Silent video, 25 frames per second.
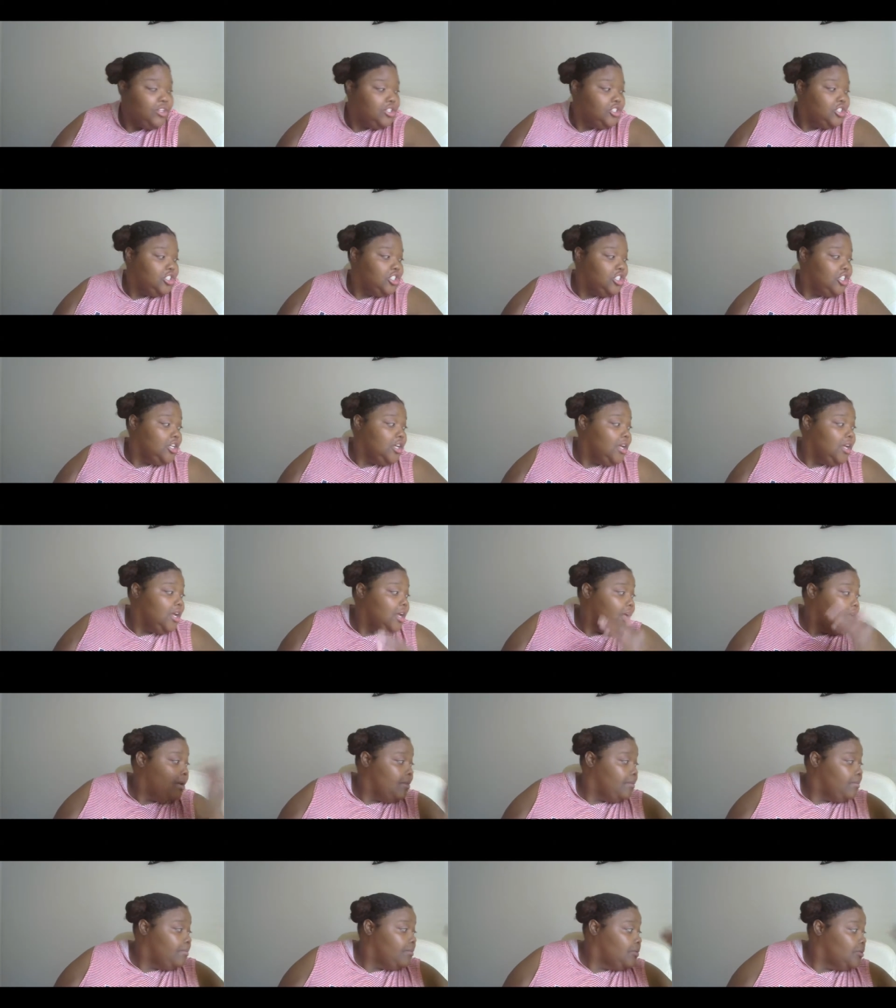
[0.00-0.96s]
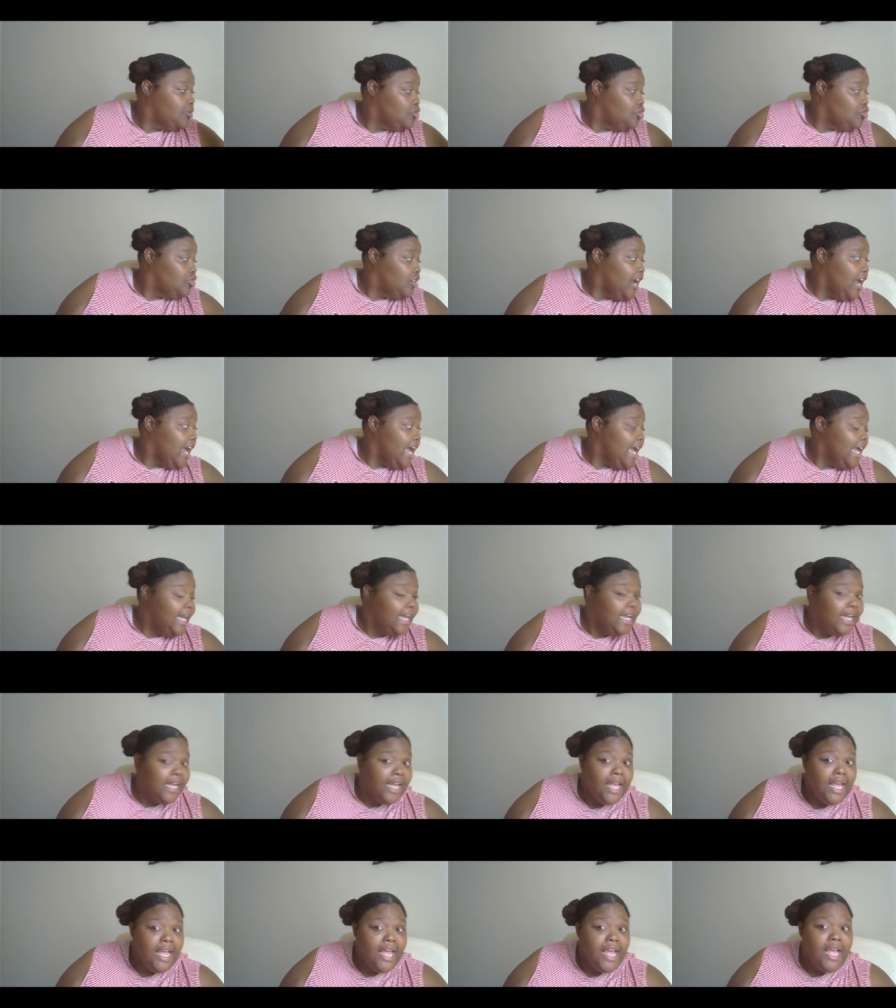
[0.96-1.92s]
to um, dry.
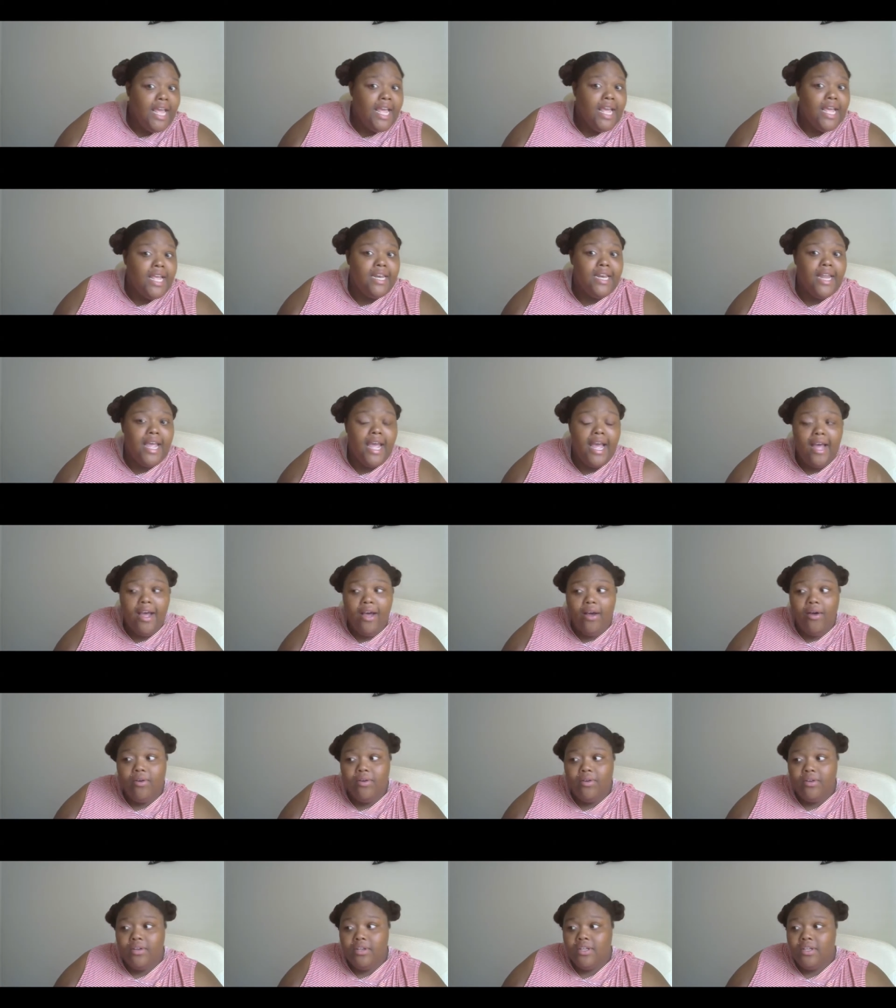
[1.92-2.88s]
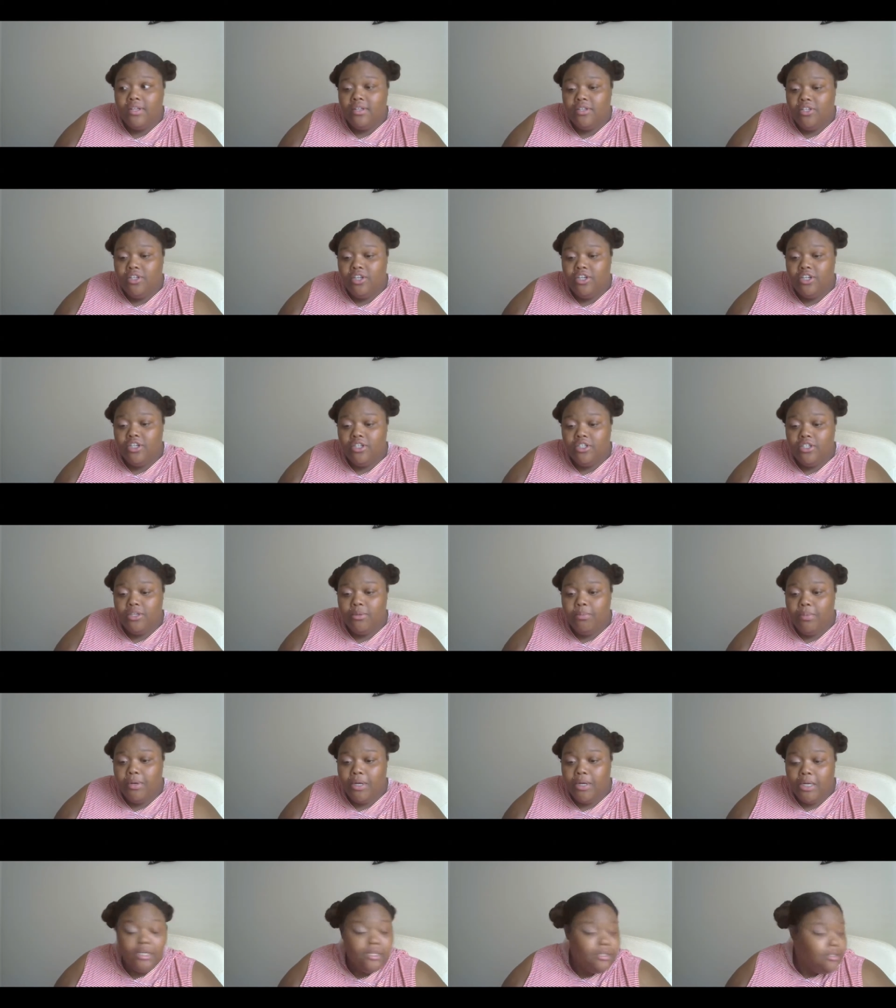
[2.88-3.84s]
Now, you're
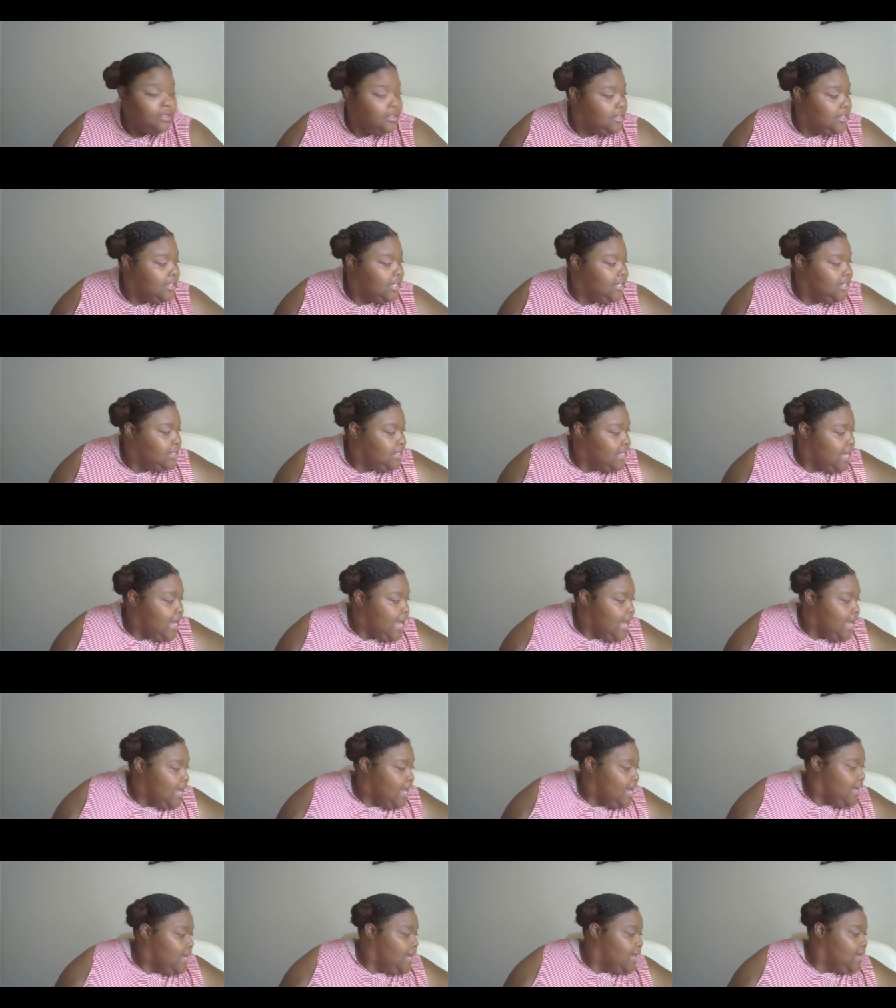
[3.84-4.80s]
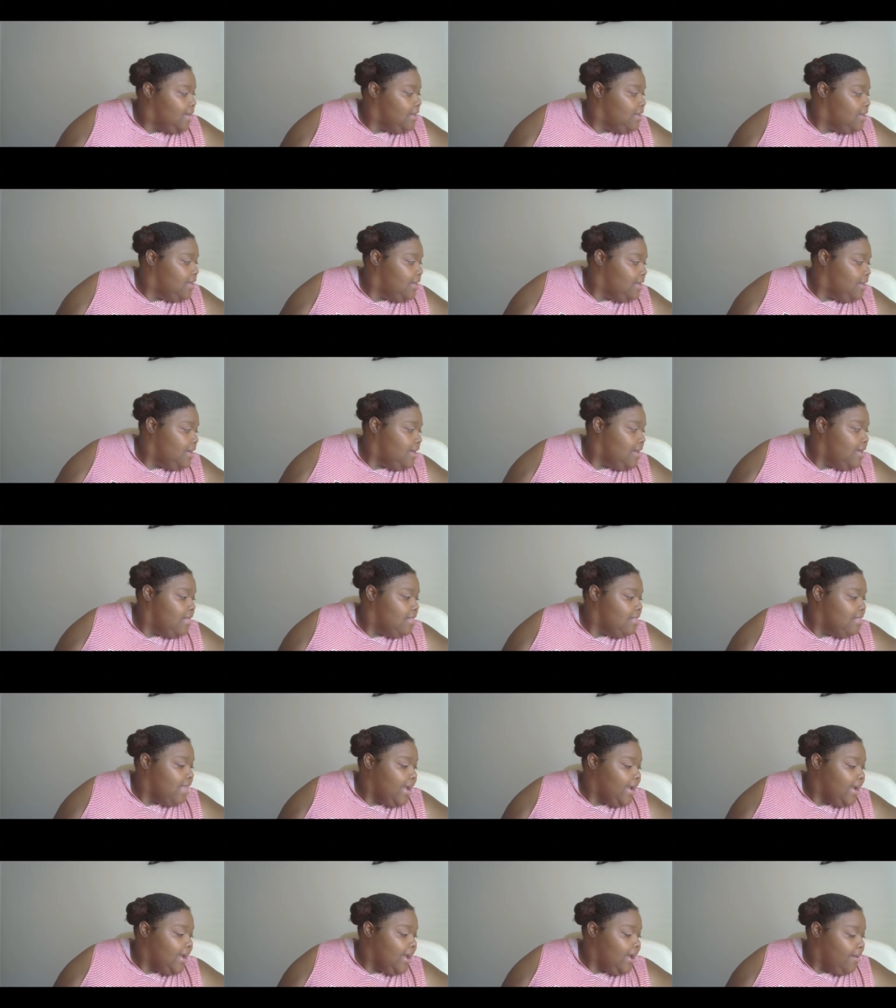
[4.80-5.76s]
supposed to take
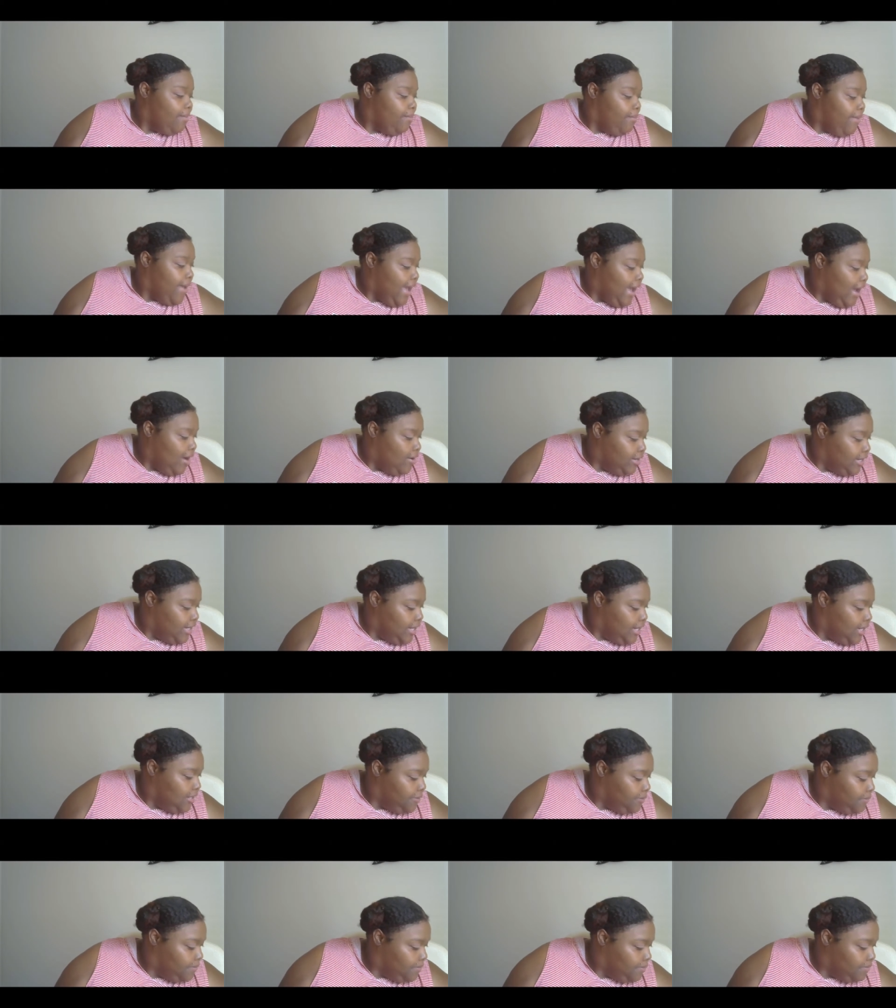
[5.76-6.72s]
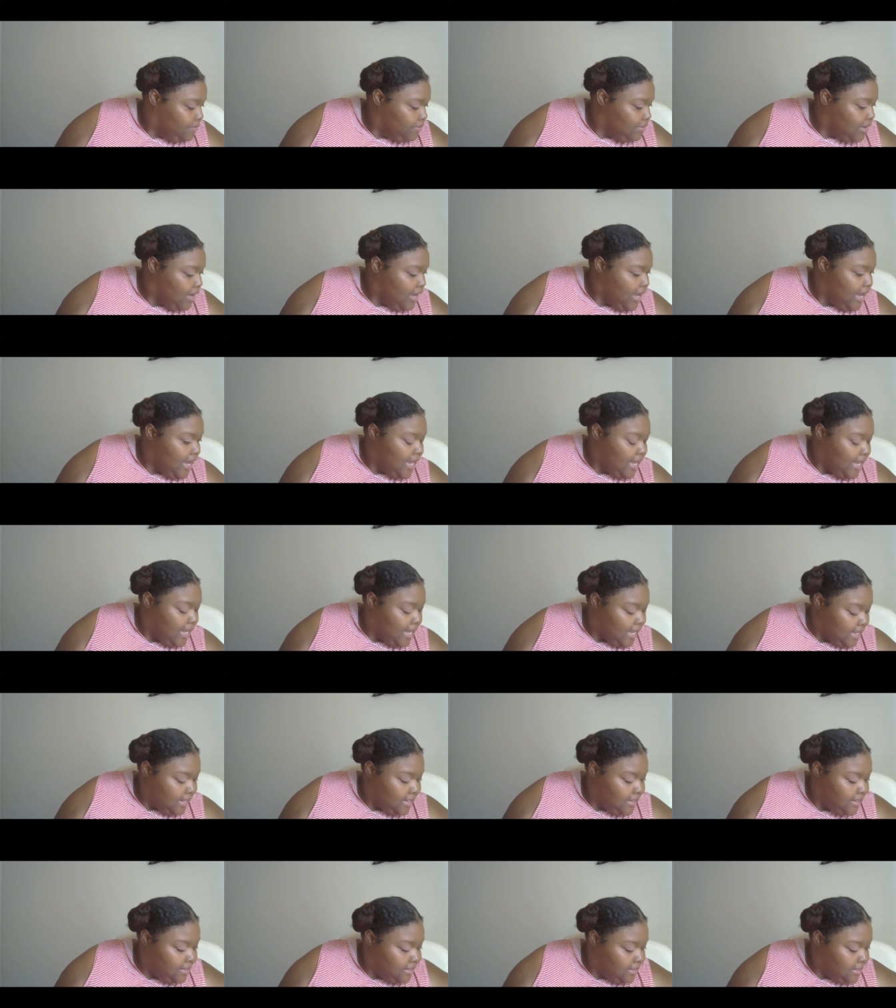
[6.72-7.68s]
like a powder
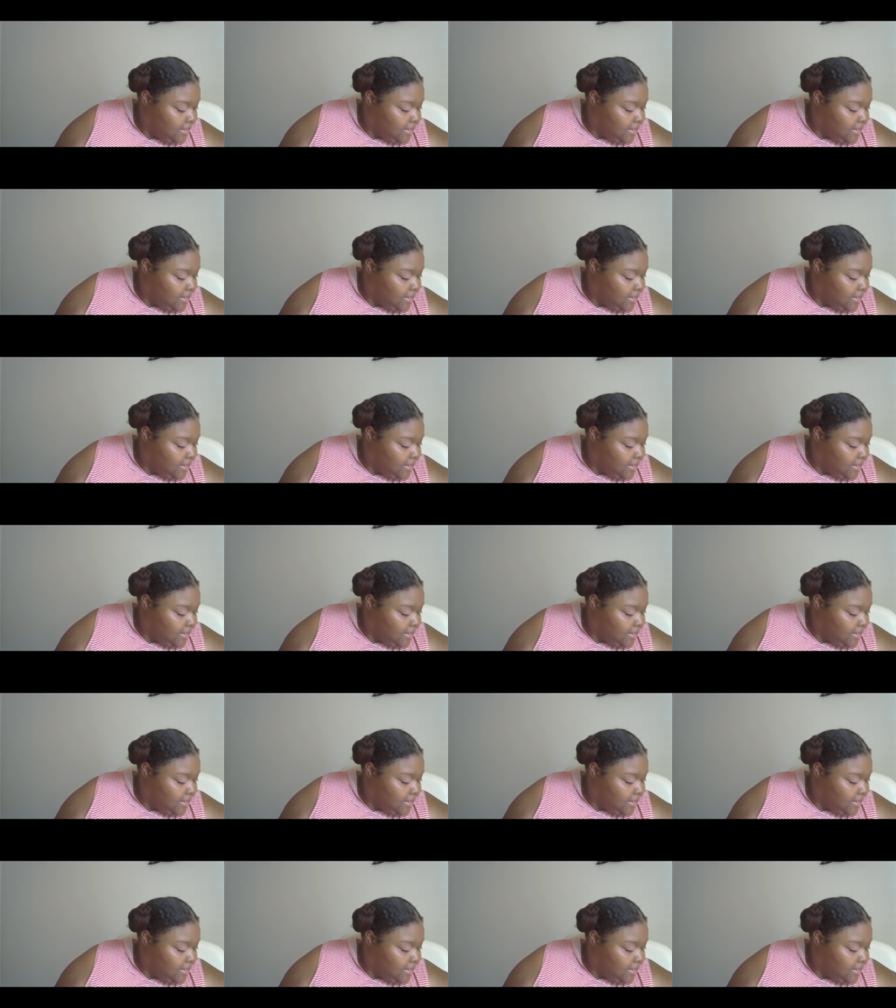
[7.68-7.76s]
and